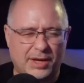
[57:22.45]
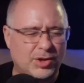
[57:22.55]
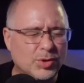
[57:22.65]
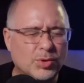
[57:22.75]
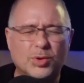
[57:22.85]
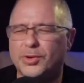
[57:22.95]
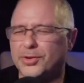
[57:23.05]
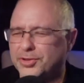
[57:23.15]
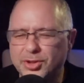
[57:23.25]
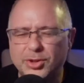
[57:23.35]
Google,
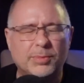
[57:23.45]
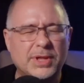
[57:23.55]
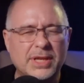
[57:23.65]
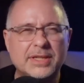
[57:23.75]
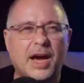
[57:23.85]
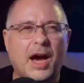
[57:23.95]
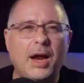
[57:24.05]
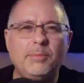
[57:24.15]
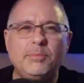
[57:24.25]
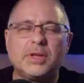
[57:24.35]
Zoom, these
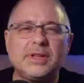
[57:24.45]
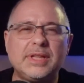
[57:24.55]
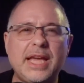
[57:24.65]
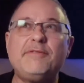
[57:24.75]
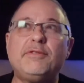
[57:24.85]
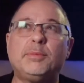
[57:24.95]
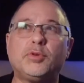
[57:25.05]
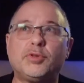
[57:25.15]
unbelievable